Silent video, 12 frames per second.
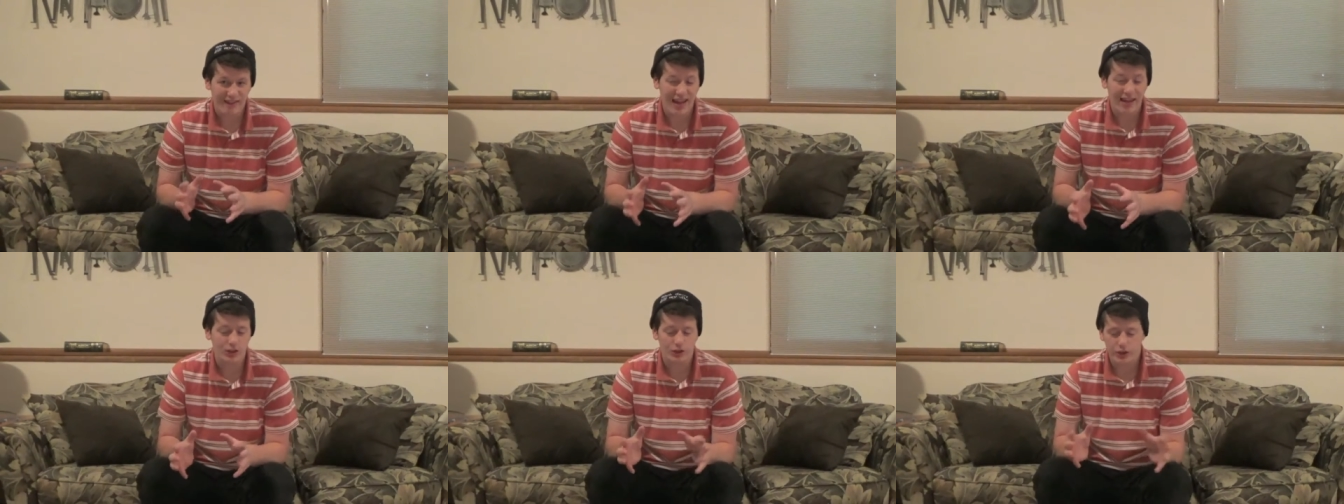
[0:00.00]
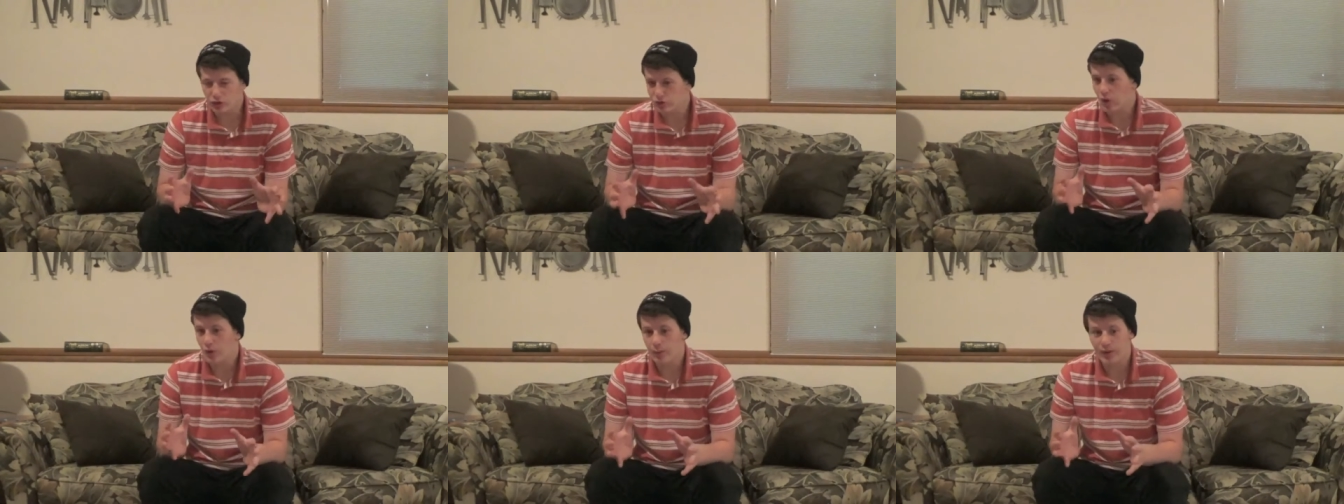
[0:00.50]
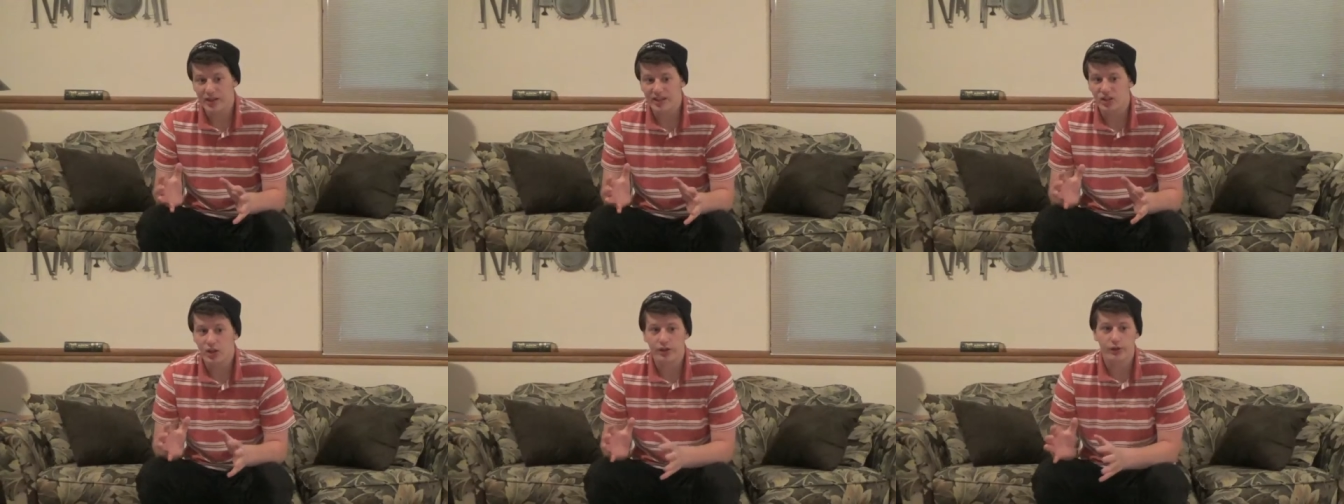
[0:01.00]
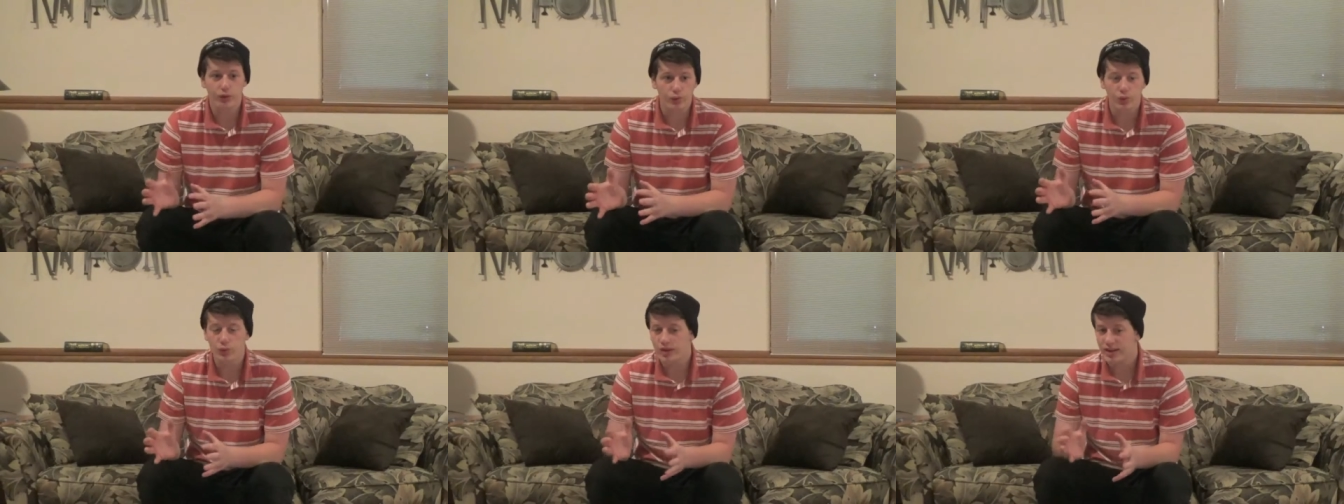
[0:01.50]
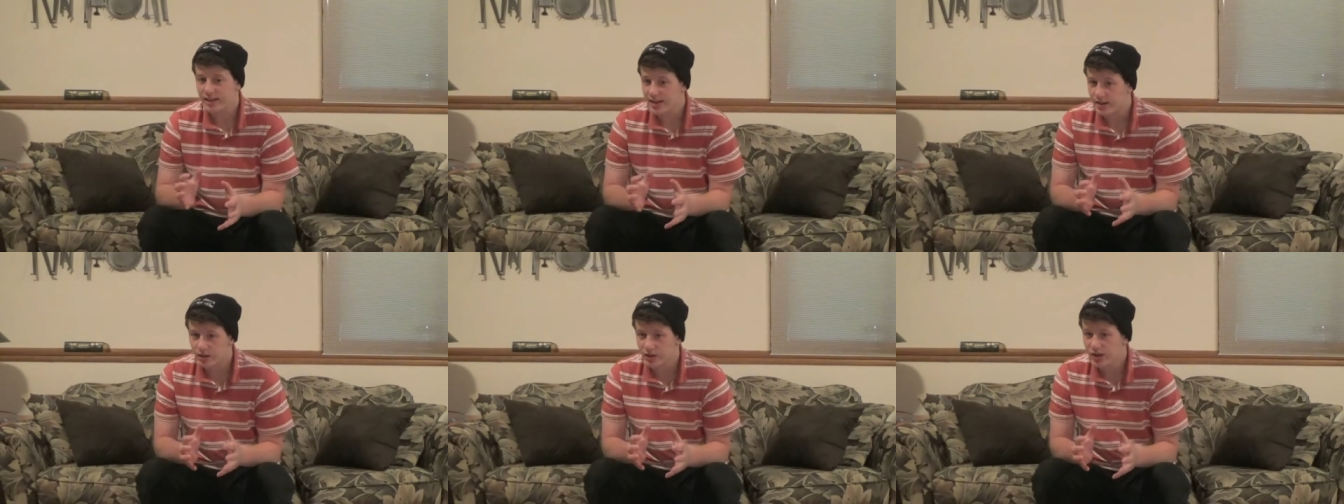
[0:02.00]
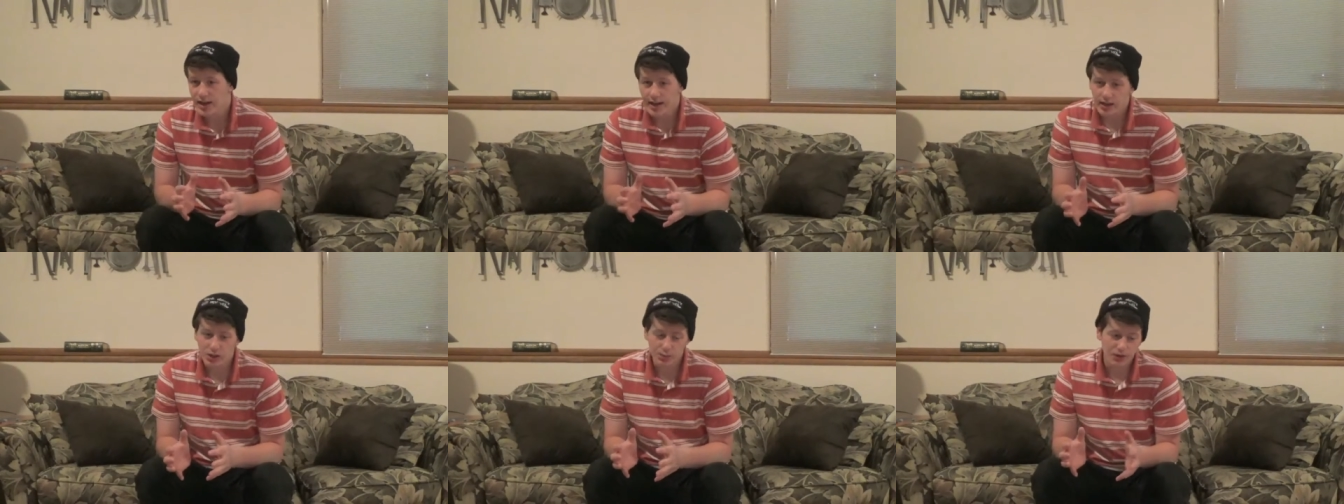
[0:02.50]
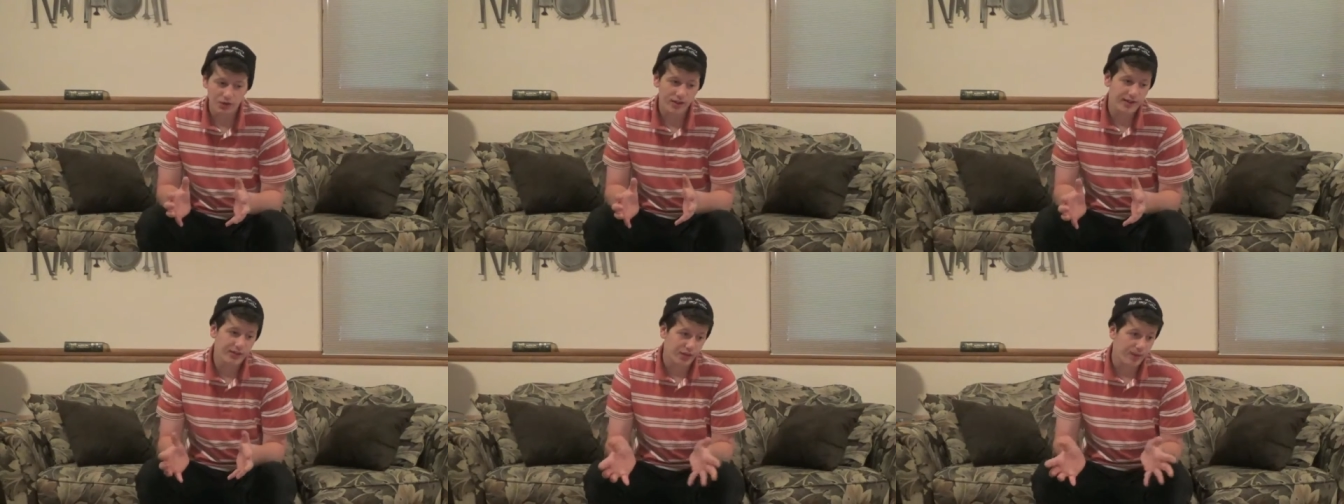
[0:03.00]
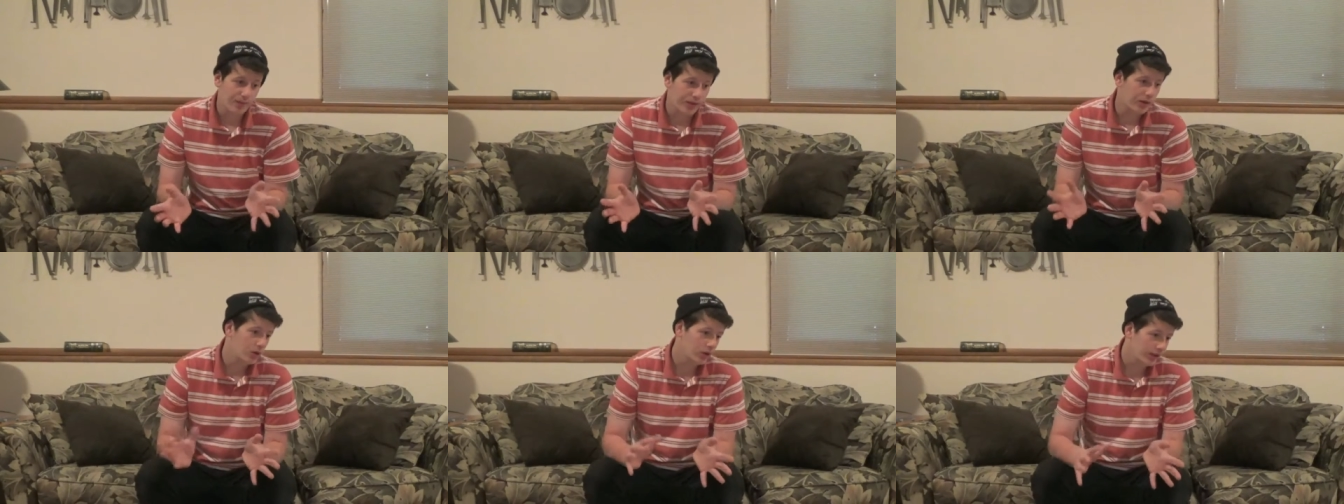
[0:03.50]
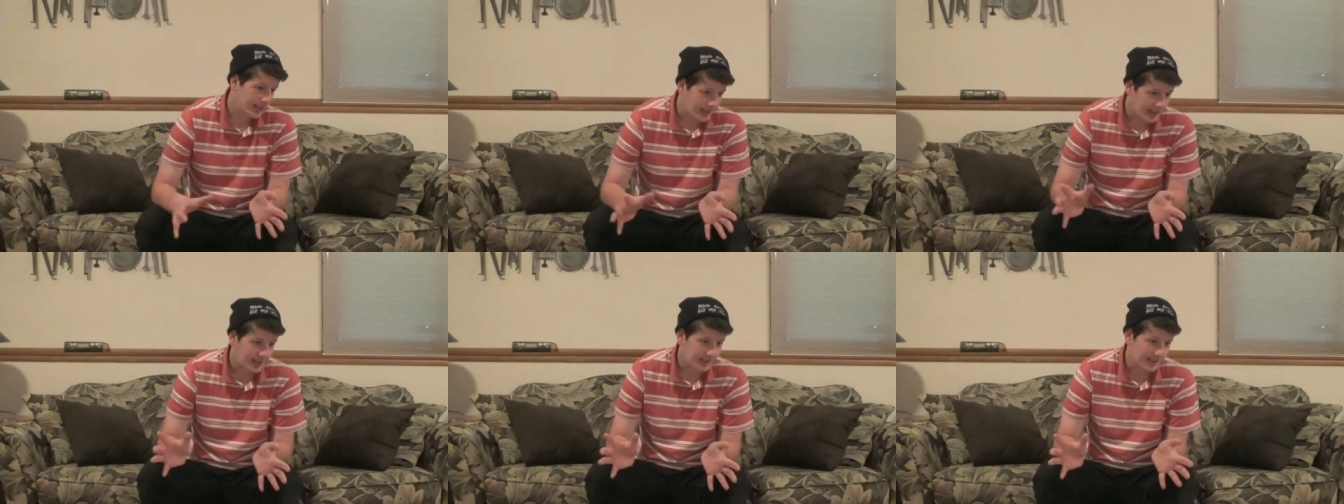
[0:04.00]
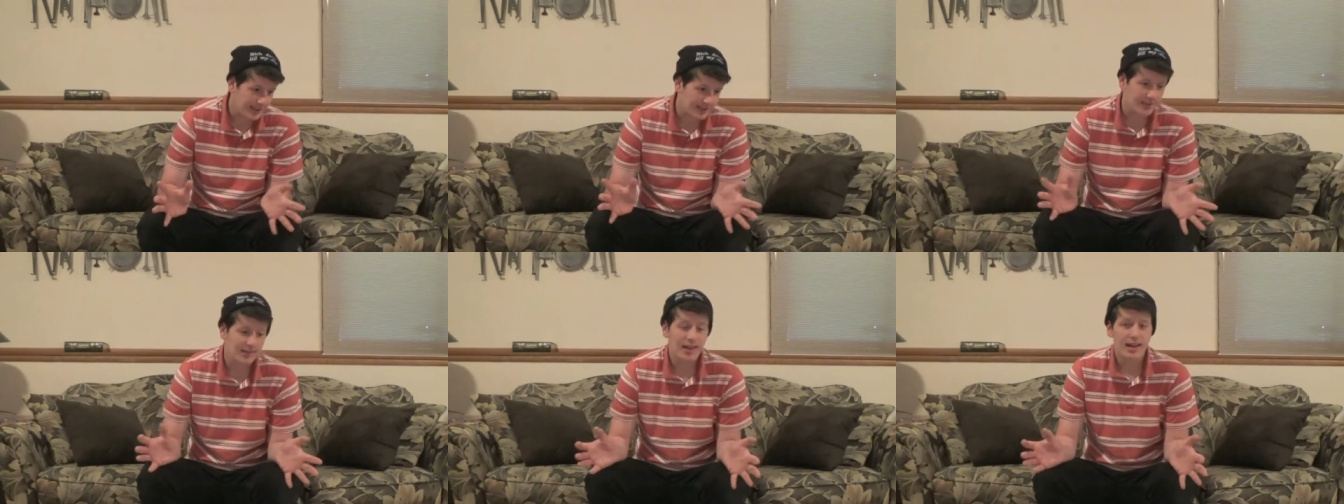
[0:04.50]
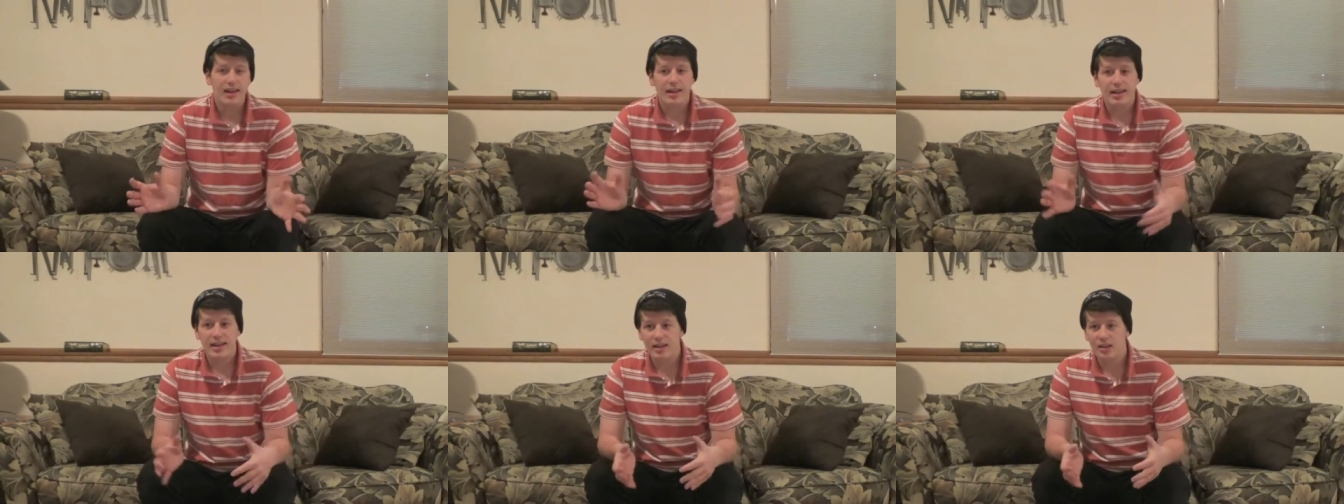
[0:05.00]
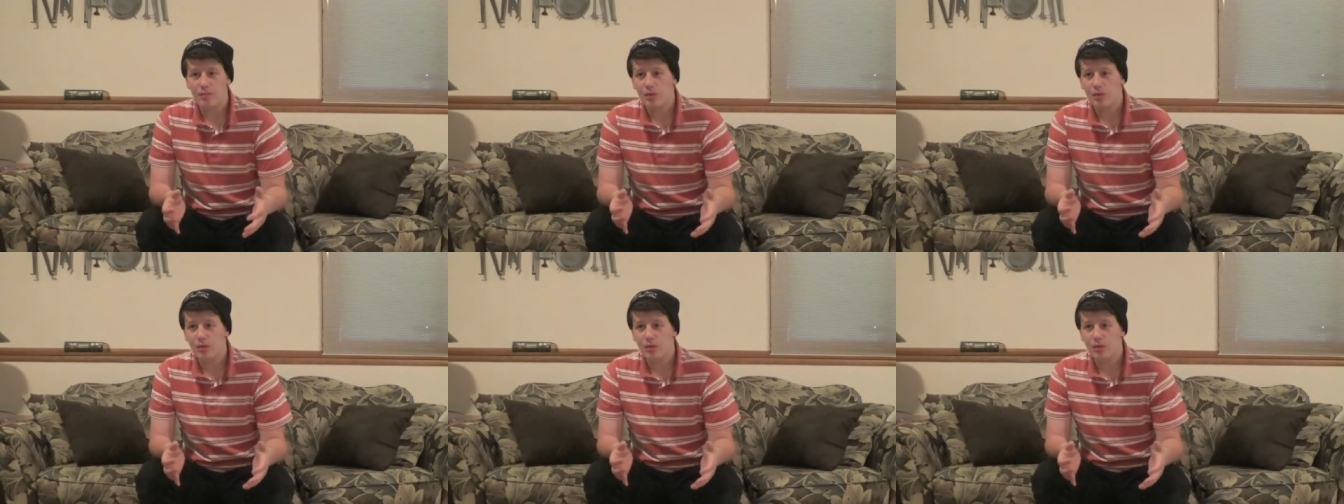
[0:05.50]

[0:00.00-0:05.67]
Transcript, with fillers: actually grown up with each other through the years, especially from the early kid scenes in the